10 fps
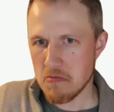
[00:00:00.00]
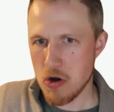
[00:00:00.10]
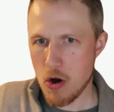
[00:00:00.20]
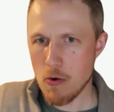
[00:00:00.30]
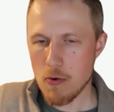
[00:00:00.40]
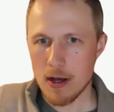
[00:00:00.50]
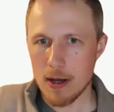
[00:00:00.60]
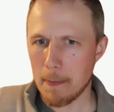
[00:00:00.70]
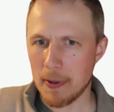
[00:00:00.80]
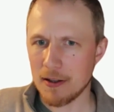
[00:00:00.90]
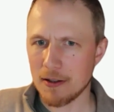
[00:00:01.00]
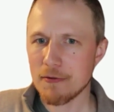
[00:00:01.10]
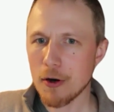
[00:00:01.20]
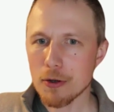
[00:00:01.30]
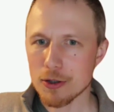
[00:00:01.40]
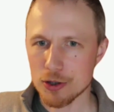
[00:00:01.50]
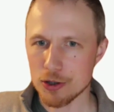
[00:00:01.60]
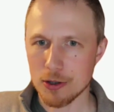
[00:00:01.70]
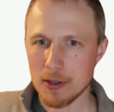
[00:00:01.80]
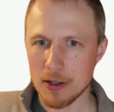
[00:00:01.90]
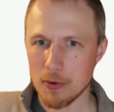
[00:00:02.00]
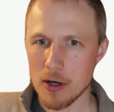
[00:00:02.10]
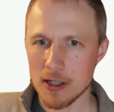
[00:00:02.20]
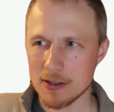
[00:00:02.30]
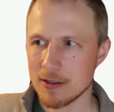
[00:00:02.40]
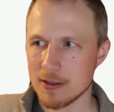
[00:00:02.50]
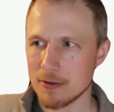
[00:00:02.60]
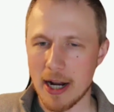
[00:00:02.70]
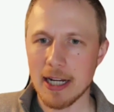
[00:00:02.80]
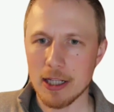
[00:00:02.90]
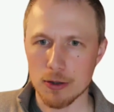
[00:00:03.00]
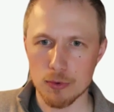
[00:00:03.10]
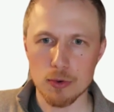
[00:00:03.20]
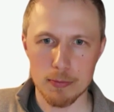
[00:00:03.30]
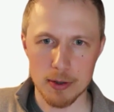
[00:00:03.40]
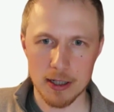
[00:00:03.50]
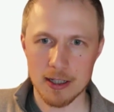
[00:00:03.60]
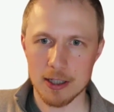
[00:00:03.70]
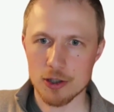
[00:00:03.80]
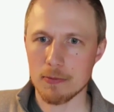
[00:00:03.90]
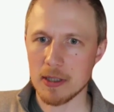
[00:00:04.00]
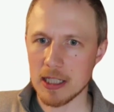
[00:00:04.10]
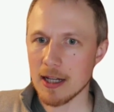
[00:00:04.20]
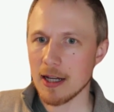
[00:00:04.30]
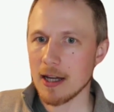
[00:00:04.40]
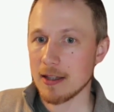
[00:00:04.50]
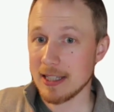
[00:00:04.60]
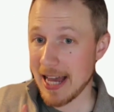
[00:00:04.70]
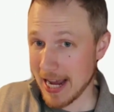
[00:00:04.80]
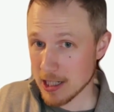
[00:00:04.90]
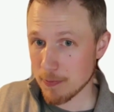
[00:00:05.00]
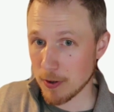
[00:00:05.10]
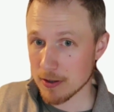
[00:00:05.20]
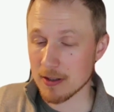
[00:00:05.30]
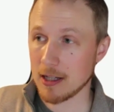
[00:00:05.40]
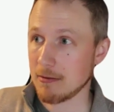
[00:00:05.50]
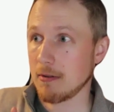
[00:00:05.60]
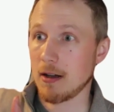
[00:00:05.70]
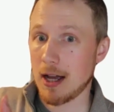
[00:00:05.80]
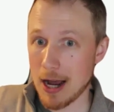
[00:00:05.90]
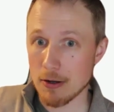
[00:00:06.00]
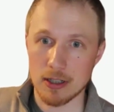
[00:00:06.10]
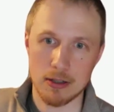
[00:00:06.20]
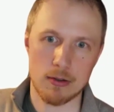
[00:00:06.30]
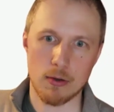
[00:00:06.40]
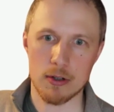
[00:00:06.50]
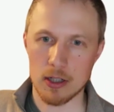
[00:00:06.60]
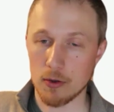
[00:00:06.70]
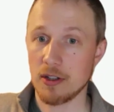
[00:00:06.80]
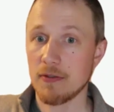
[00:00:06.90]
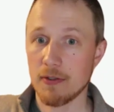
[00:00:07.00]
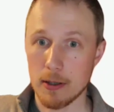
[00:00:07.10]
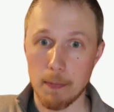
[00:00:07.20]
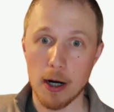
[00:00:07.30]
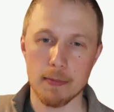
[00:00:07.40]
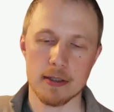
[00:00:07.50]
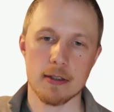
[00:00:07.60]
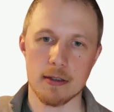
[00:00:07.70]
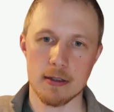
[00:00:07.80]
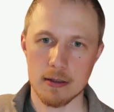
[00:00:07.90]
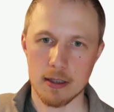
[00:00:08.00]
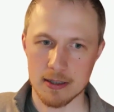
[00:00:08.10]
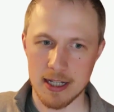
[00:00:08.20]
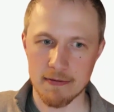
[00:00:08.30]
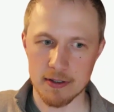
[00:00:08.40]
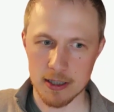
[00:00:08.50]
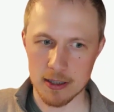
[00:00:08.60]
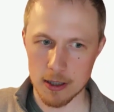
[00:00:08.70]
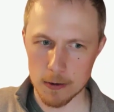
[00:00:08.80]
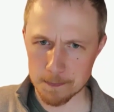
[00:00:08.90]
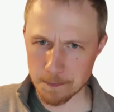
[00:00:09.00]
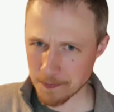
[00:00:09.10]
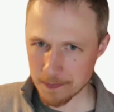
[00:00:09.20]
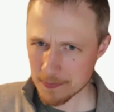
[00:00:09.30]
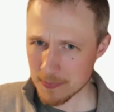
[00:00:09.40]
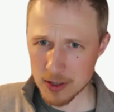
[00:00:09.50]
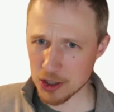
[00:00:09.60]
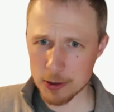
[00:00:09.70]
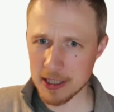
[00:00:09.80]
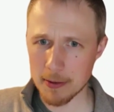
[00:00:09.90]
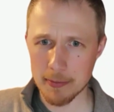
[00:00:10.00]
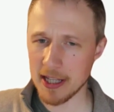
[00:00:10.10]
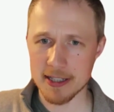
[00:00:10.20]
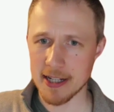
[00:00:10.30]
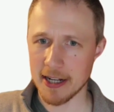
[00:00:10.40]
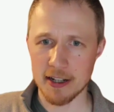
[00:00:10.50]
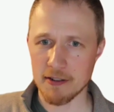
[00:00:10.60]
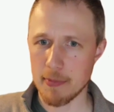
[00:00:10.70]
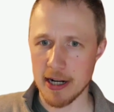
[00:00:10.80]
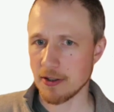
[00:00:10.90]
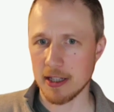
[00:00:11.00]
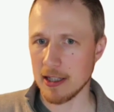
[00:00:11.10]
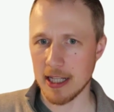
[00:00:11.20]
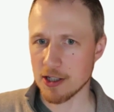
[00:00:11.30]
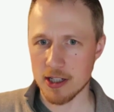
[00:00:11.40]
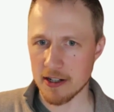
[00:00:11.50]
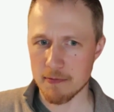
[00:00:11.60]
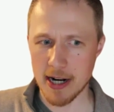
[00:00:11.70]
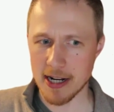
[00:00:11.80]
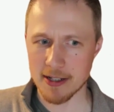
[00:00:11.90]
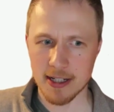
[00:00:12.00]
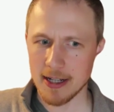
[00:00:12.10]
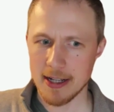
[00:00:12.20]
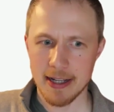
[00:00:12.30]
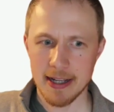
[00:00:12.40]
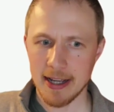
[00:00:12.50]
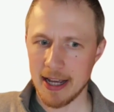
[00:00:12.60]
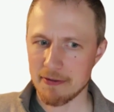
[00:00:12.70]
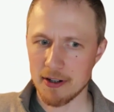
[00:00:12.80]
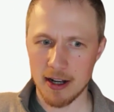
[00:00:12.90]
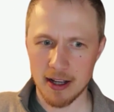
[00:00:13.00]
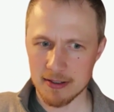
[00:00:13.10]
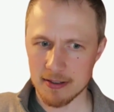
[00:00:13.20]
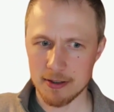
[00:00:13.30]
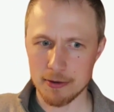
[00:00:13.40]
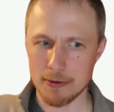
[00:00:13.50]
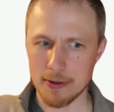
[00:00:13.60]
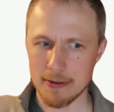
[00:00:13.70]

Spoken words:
No, but the voters shouldn't be the ones writing the rule book. It should be the experts like a housing authority or the different departments in San Francisco. It should be done by the executive branch and the legislative branch. And for us to